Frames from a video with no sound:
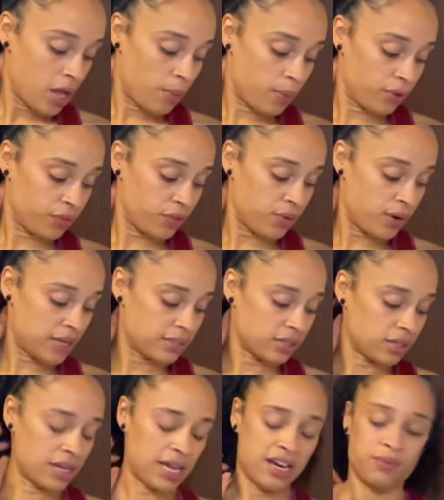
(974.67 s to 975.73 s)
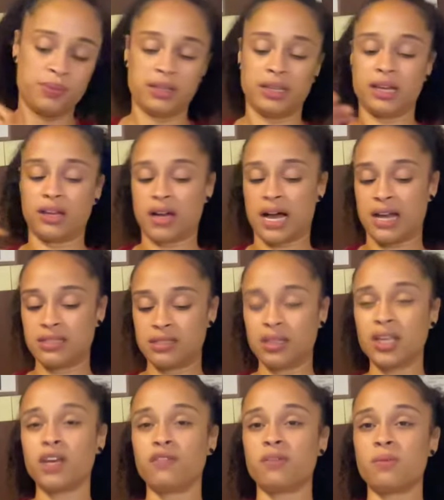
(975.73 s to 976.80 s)
Both of you guys could kind of be like
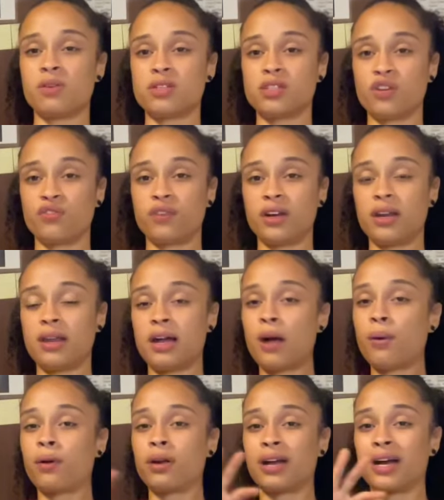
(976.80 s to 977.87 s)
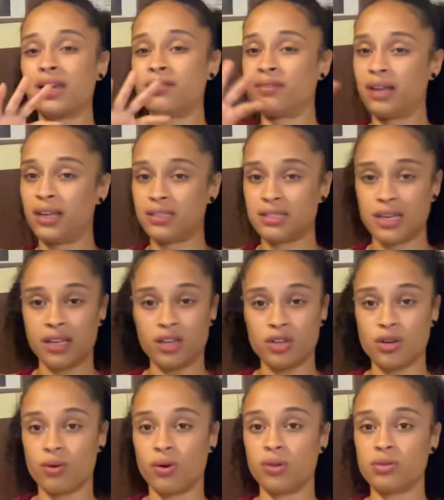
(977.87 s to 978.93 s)
isolated from yourself right now or kind of like taking
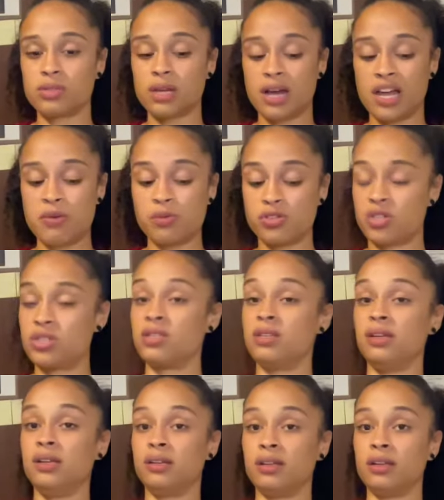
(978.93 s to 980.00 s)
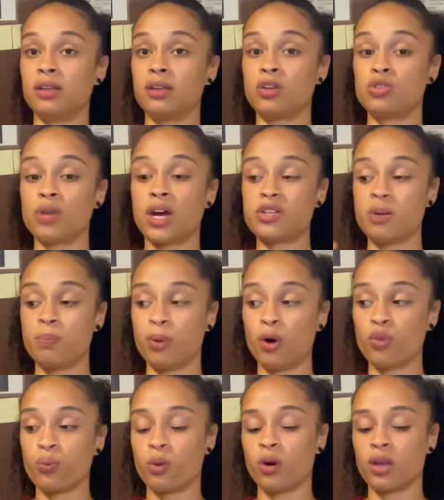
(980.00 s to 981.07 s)
your own time, which is needed because you guys are
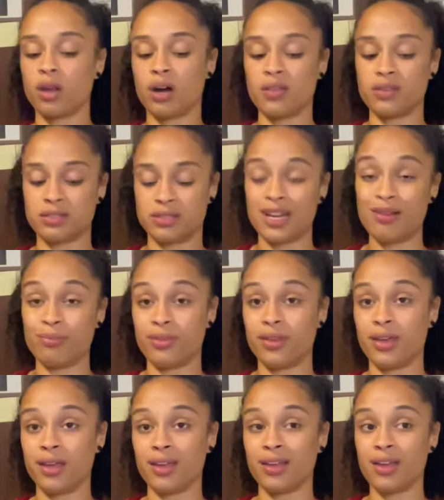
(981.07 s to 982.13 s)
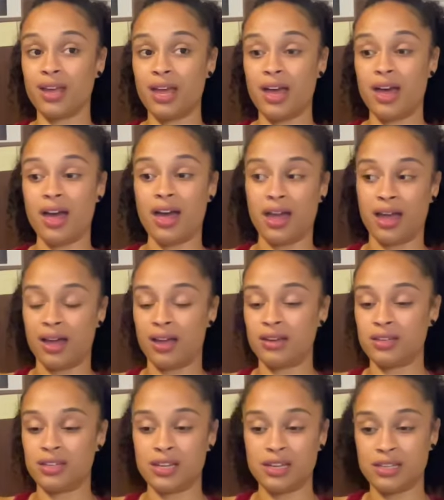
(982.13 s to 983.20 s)
both working on the same thing
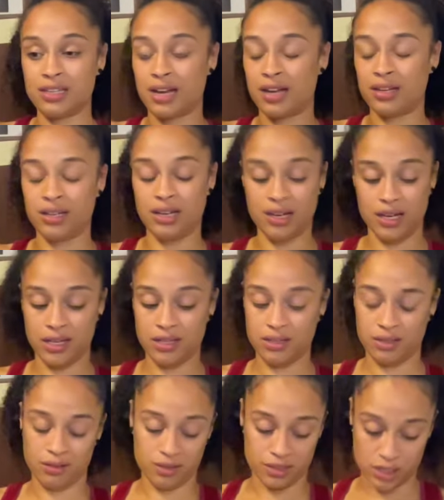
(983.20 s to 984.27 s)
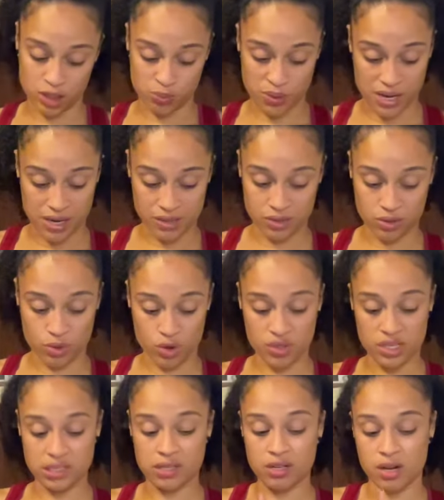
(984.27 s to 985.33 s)
and y'all need space or
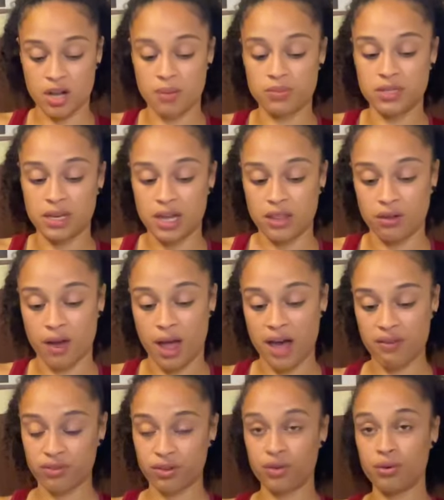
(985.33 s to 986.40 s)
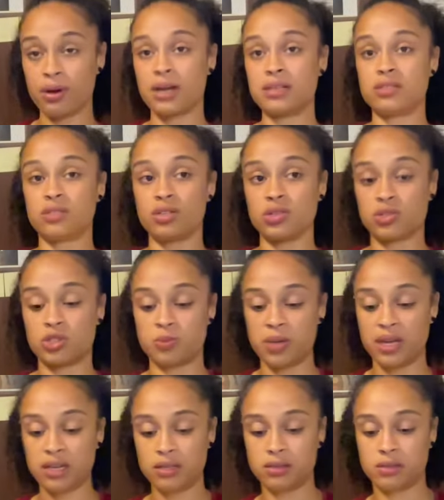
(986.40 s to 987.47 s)
this could come together after you guys took
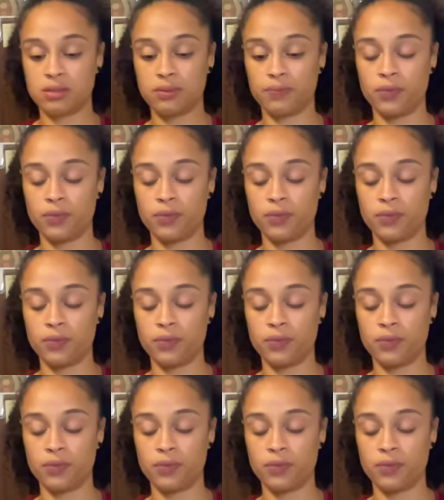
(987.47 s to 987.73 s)
space.